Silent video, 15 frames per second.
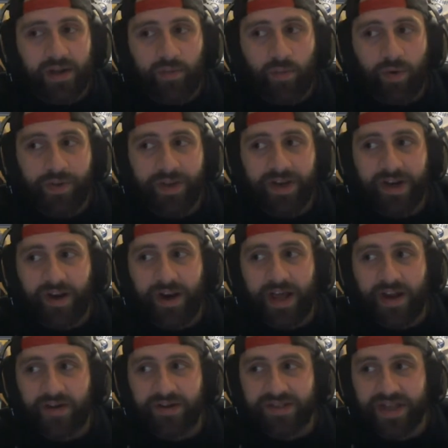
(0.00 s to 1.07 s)
one thing
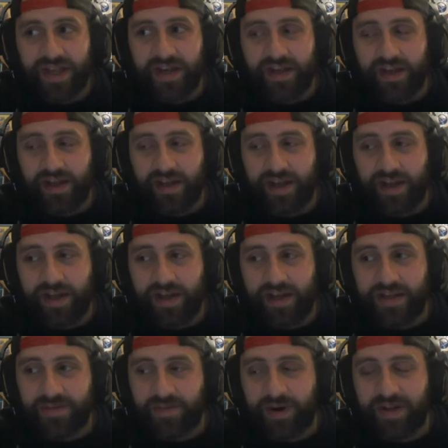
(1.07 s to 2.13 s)
Granato said in
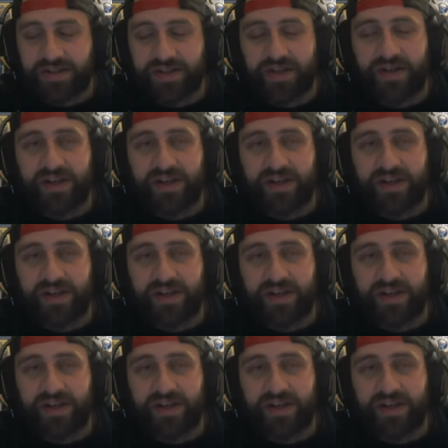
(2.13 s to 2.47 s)
his presser